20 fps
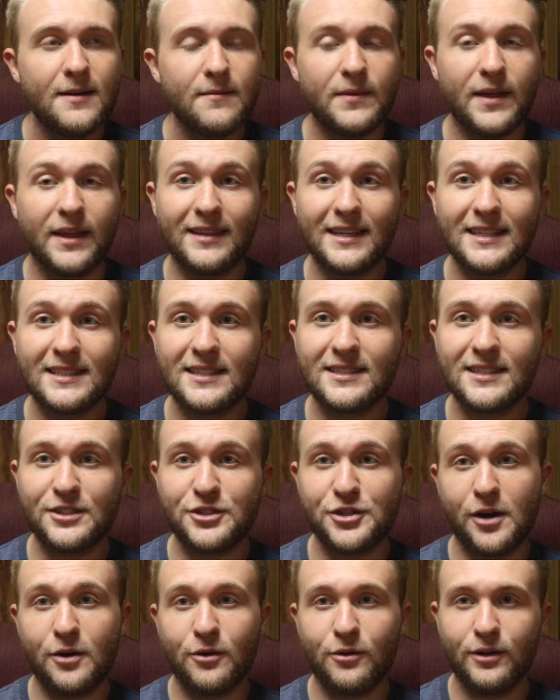that this is a
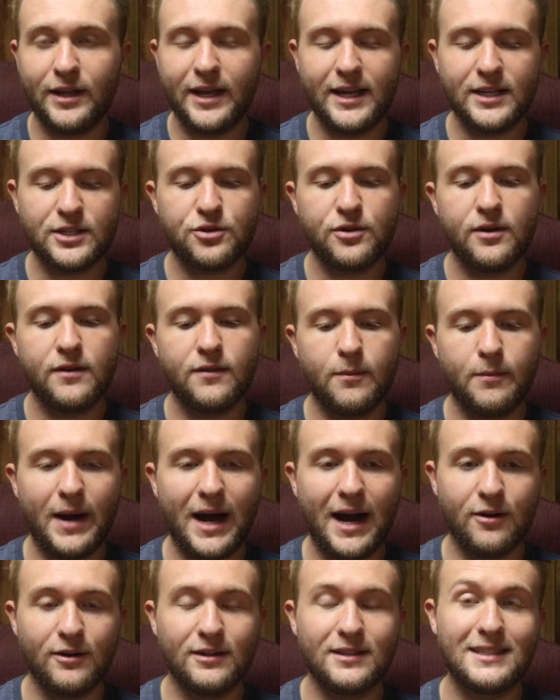general history of the
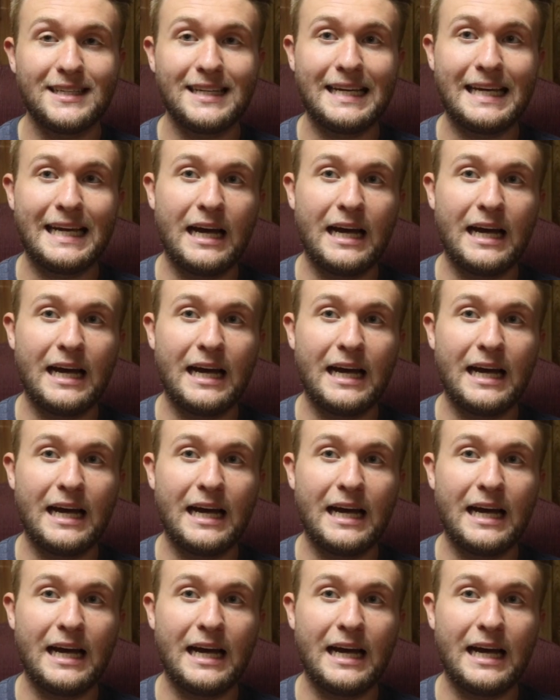pirates